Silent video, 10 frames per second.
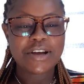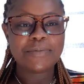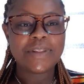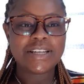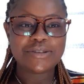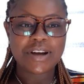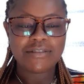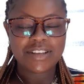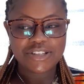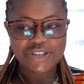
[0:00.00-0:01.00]
I hope that you
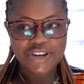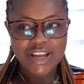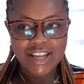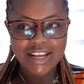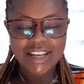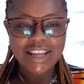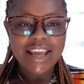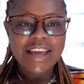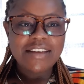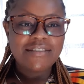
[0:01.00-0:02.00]
have enjoyed
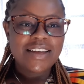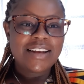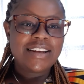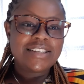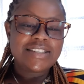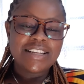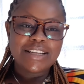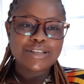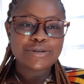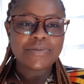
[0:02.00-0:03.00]
even
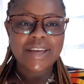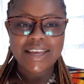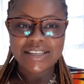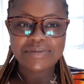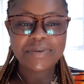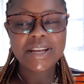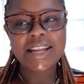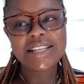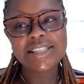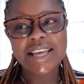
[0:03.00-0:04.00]
listening to my
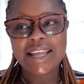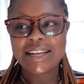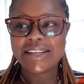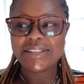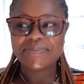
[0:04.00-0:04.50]
experience, and